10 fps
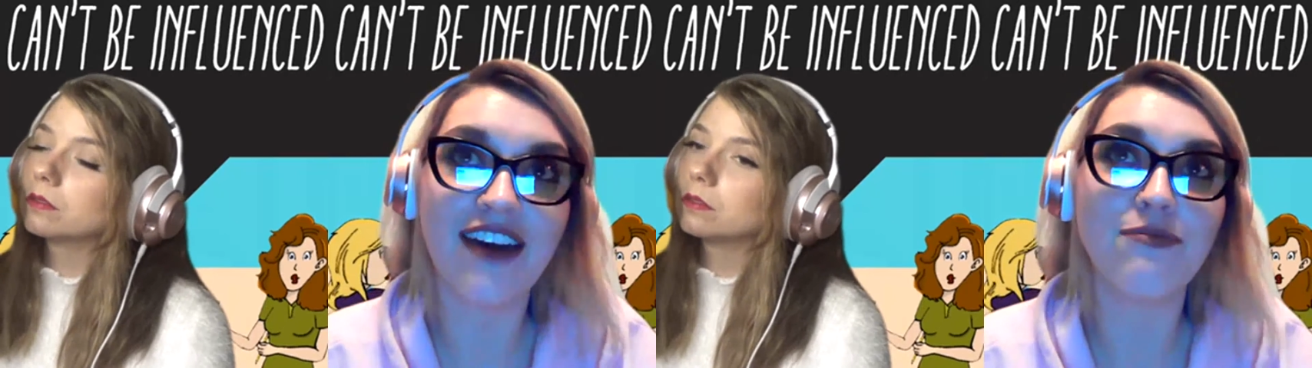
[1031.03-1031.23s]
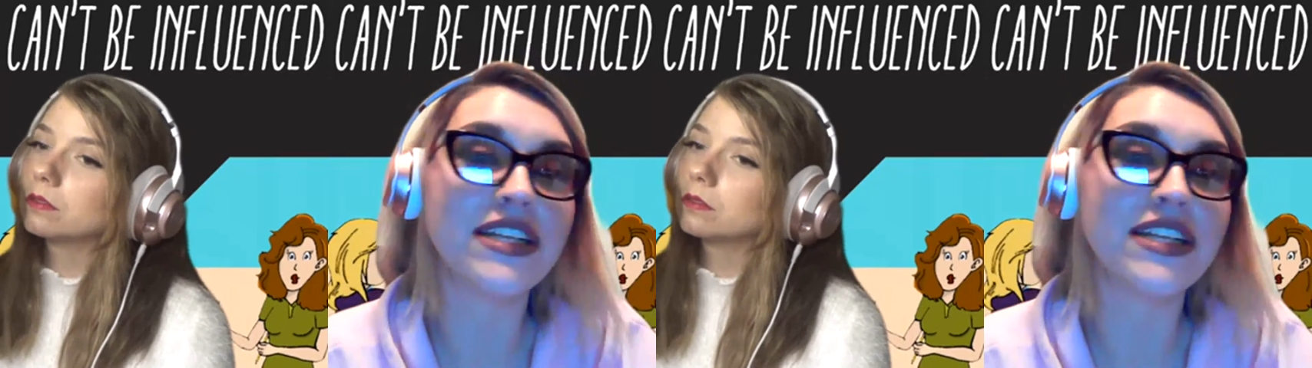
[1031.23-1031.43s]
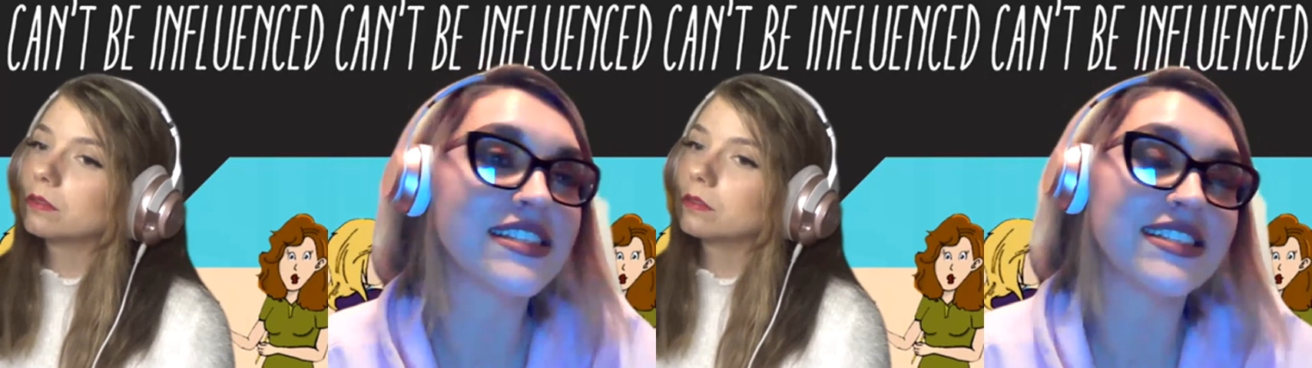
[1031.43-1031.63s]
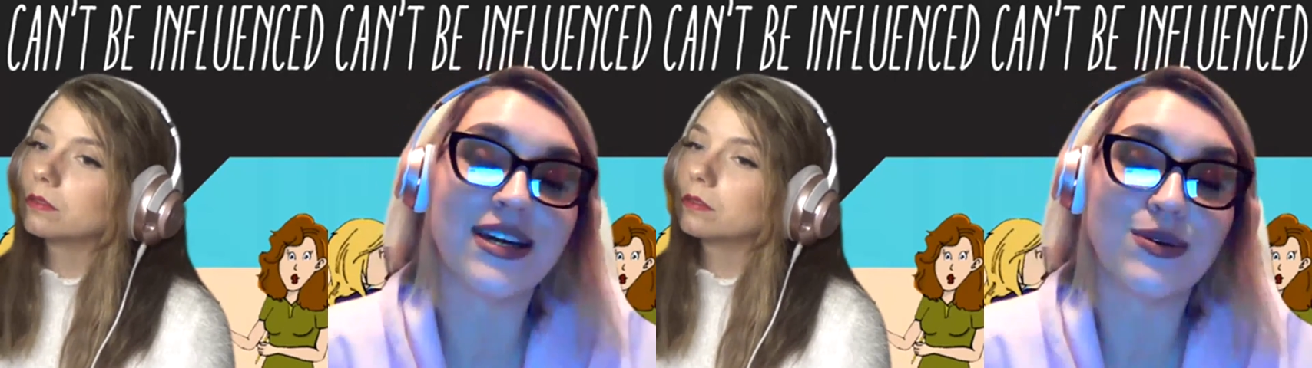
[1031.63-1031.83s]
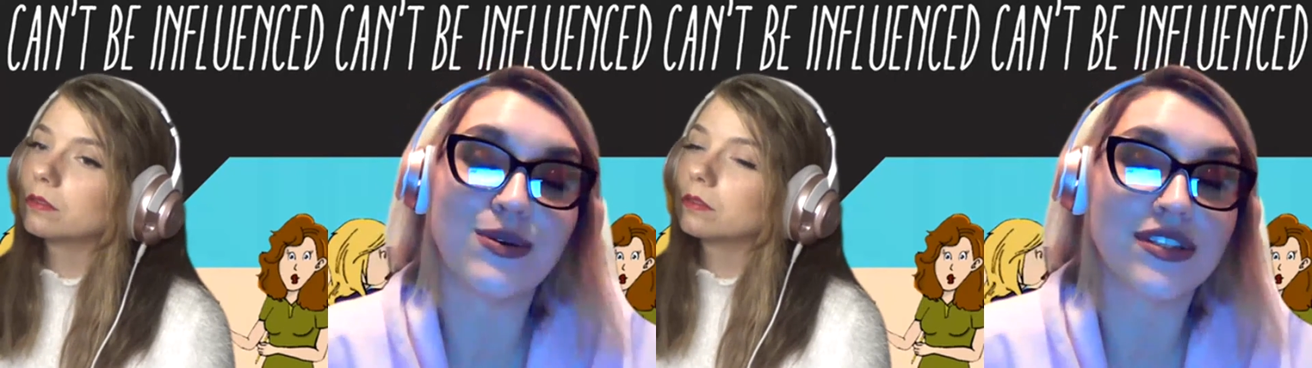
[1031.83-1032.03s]
Speaker 1: have been
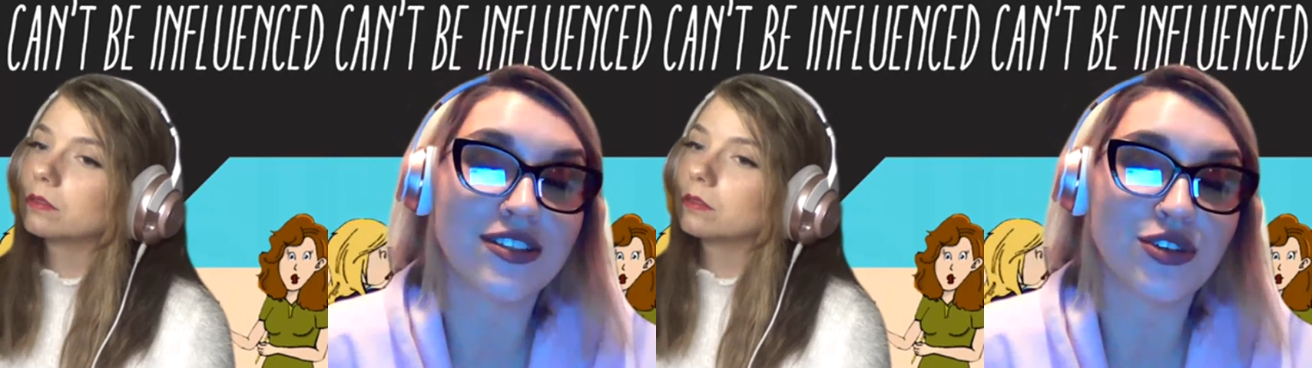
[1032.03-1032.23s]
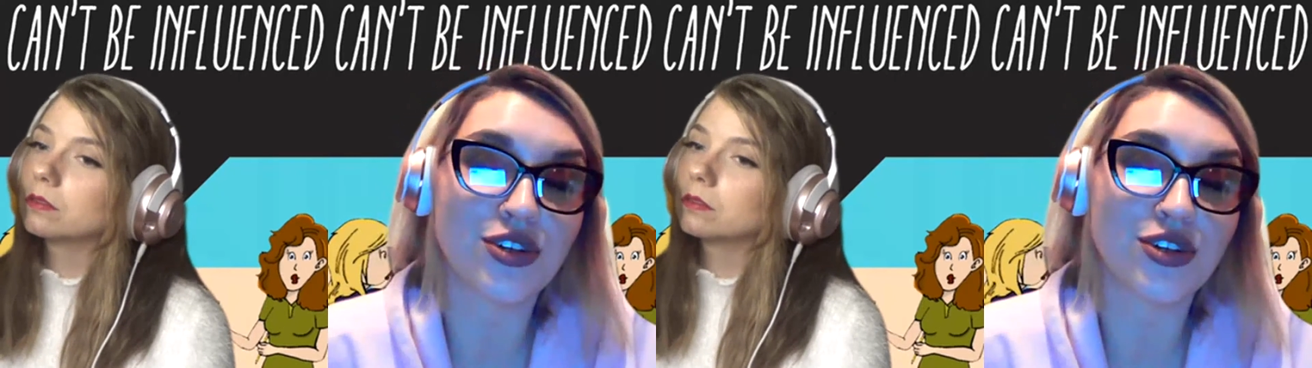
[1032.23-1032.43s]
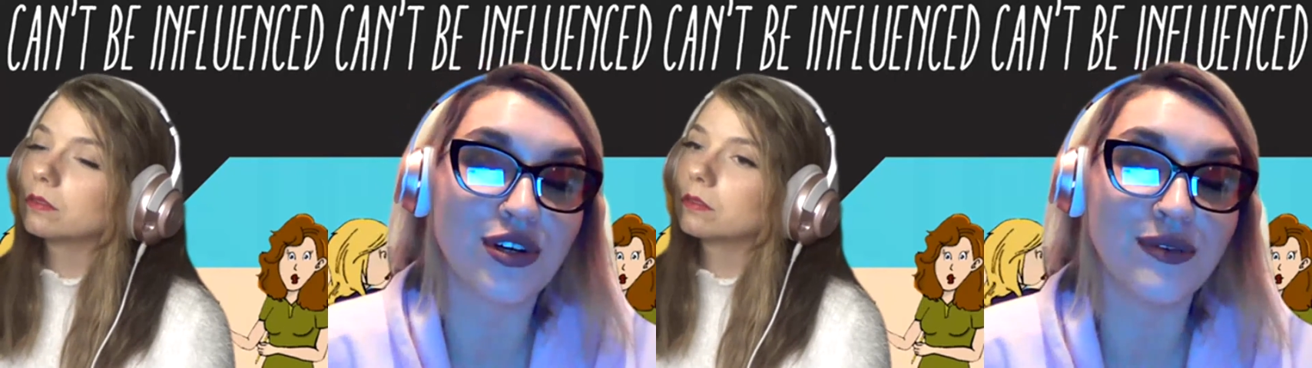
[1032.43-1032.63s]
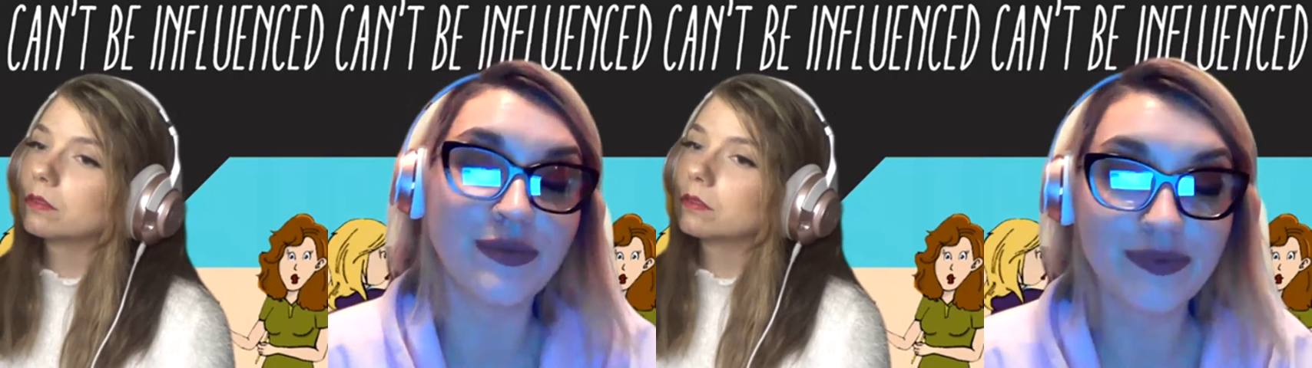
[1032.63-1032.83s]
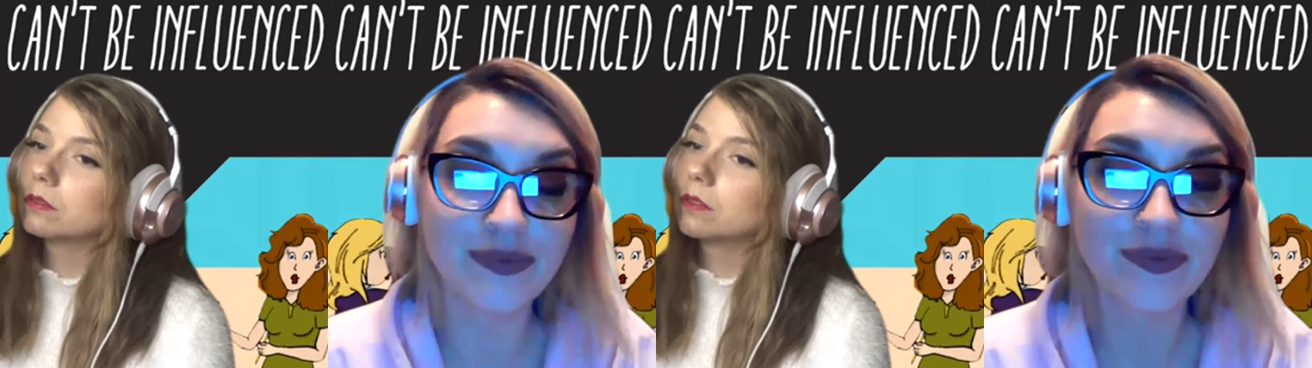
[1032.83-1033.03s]
since I was a little
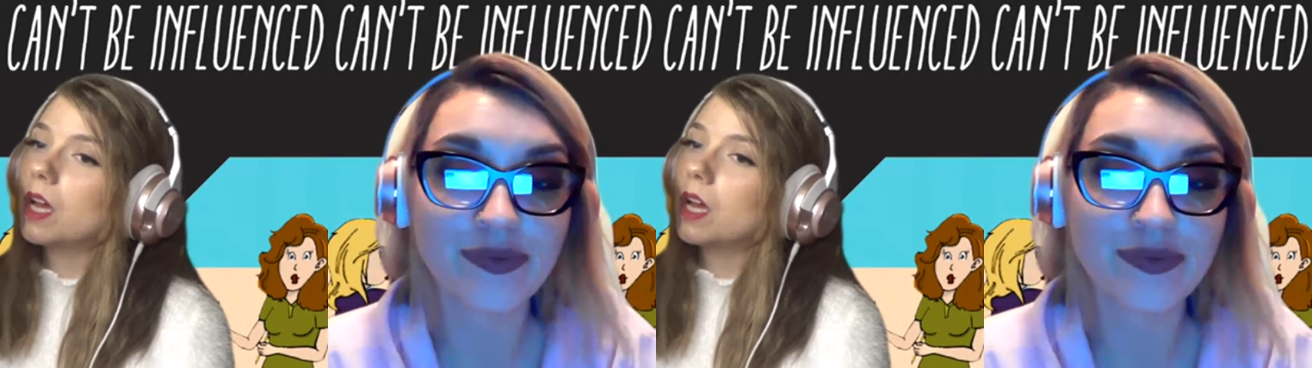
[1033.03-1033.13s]
girl.